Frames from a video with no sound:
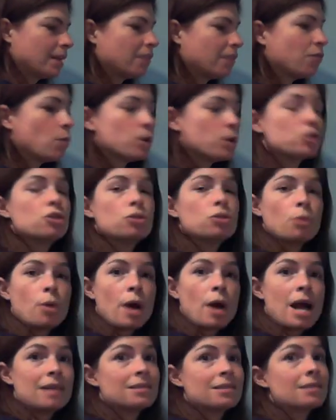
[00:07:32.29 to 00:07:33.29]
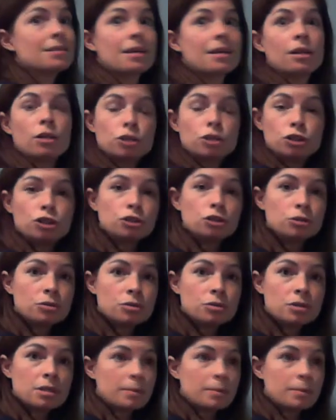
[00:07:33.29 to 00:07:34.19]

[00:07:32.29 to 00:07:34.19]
one store has a sale on shoes,